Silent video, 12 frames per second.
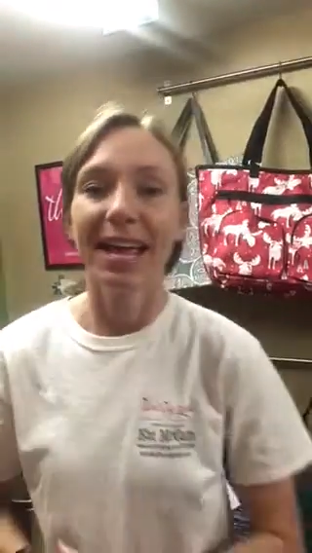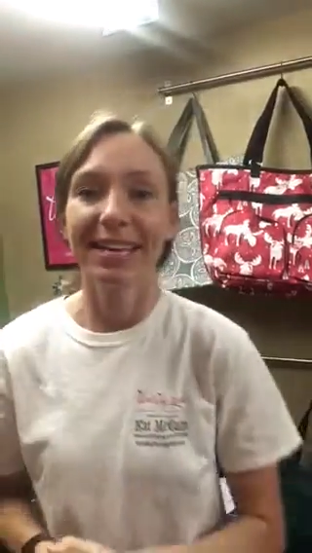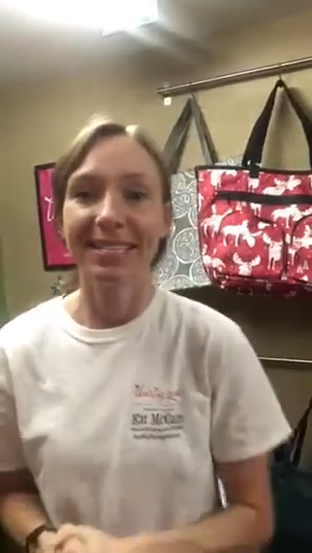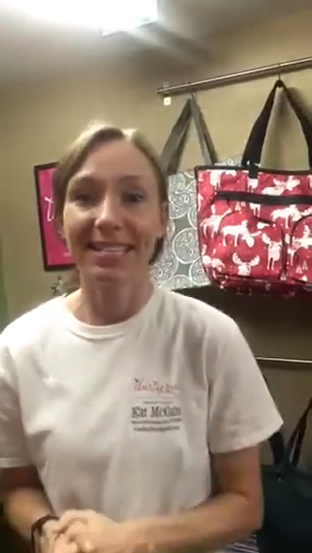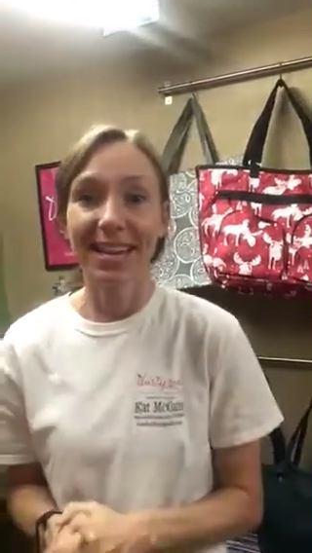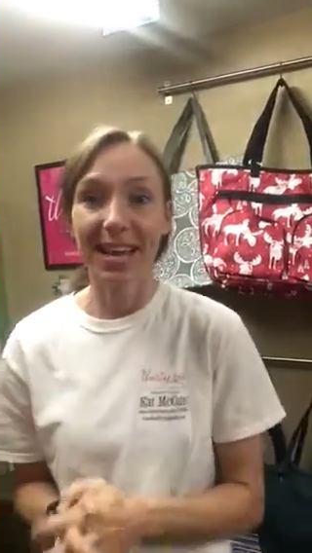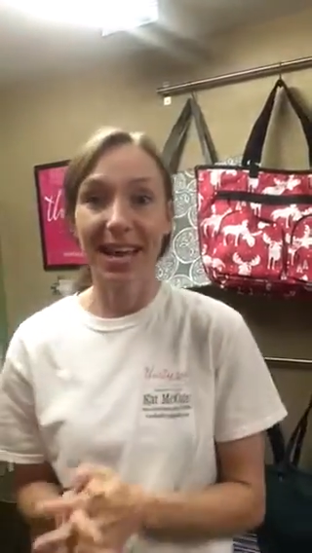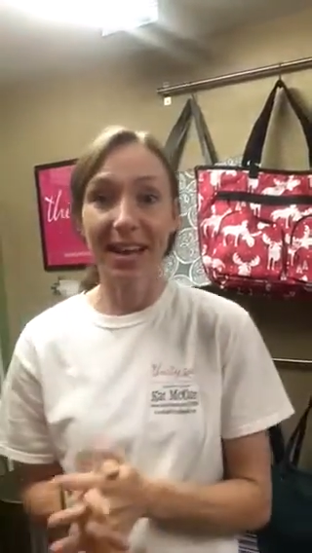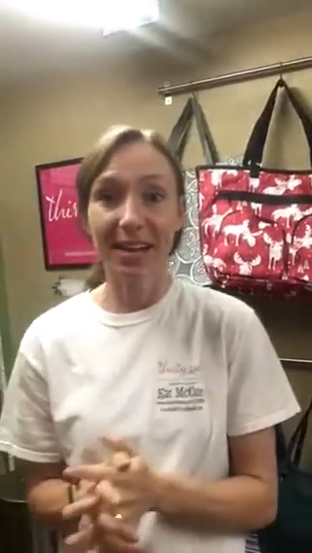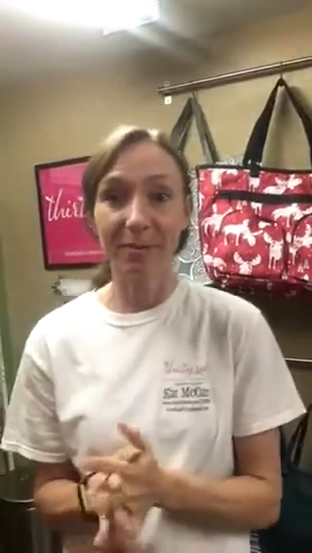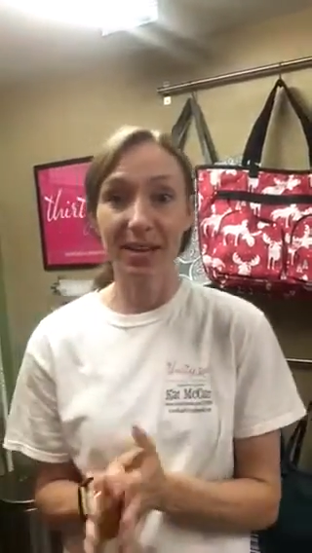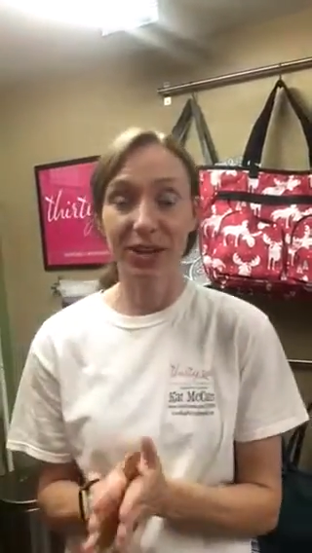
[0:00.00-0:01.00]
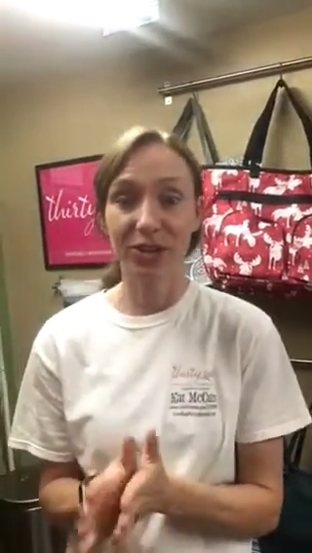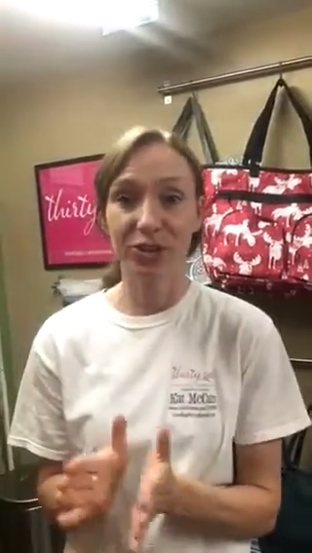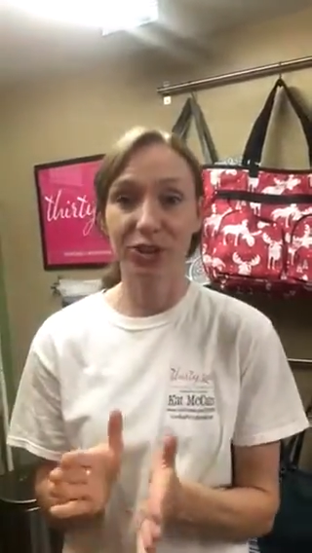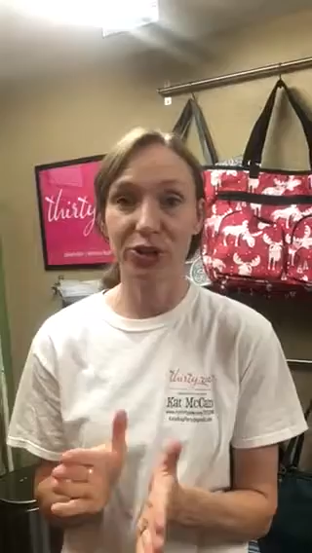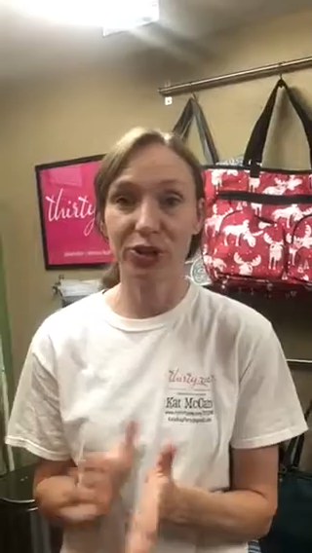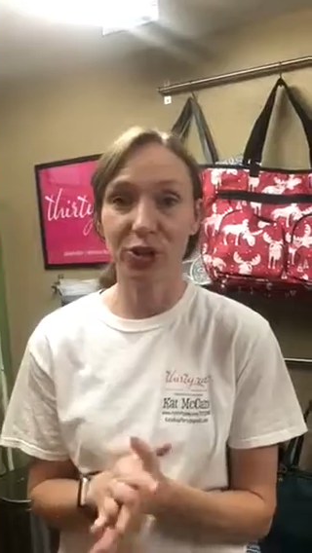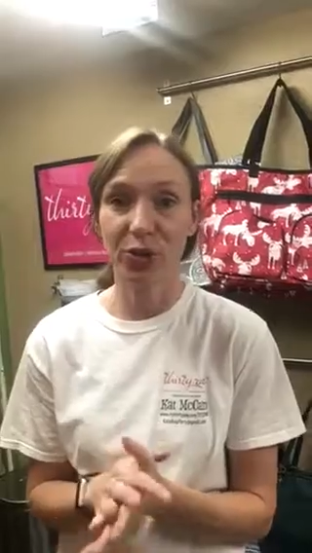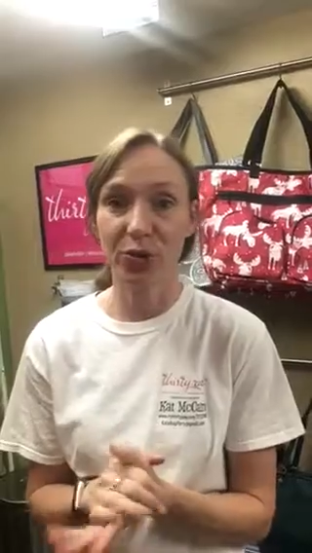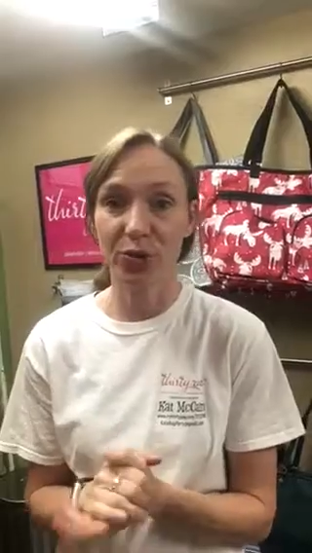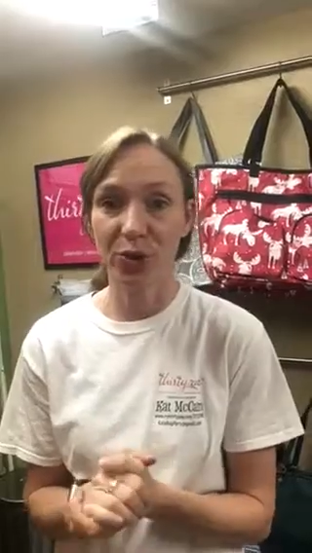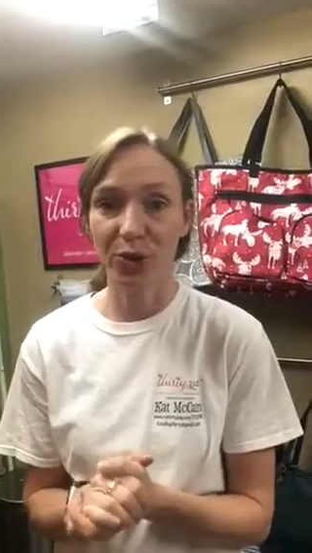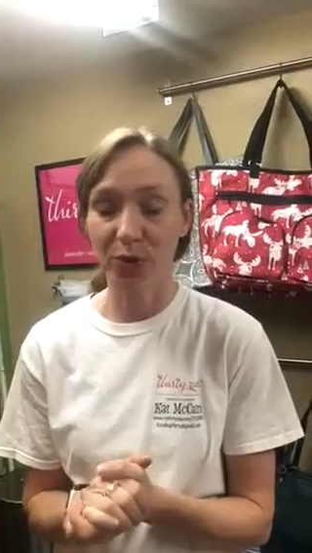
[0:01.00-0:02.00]
and today I'm here to show
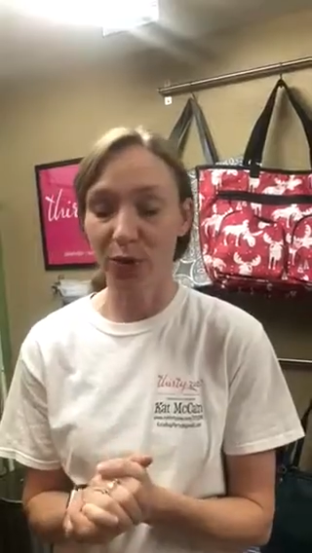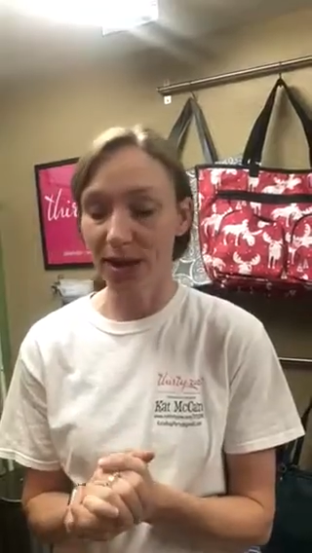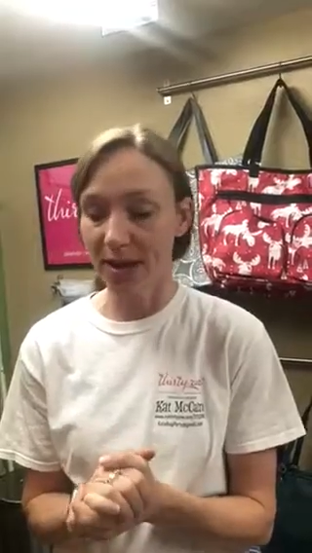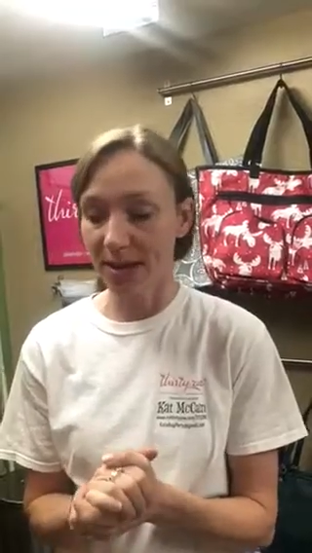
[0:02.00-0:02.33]
you